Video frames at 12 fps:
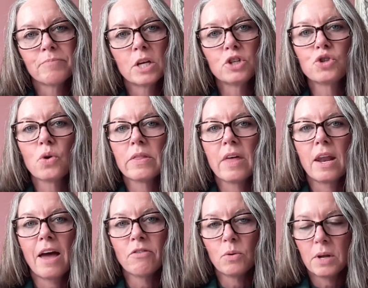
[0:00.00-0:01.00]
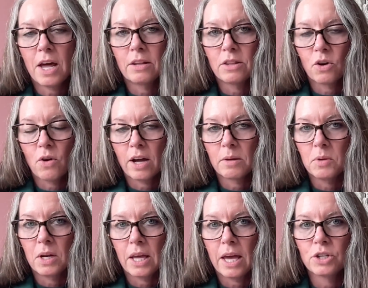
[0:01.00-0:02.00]
ensure that everyone had the correct
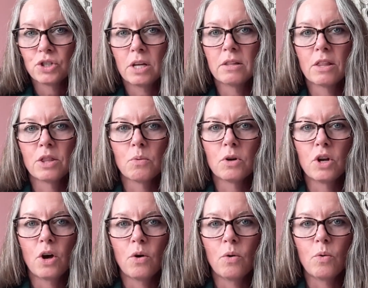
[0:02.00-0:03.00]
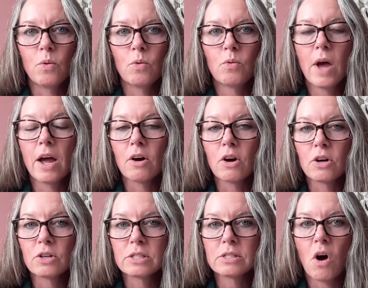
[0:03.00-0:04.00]
communication, that there were no
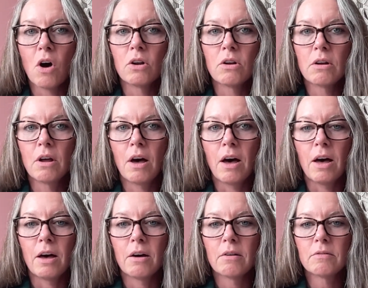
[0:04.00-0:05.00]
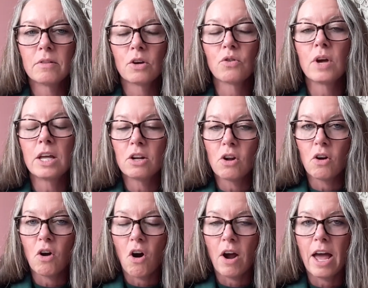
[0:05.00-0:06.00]
errors on that created on
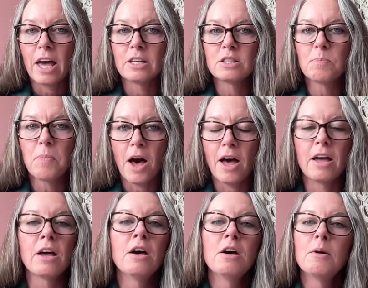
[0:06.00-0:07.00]
our end by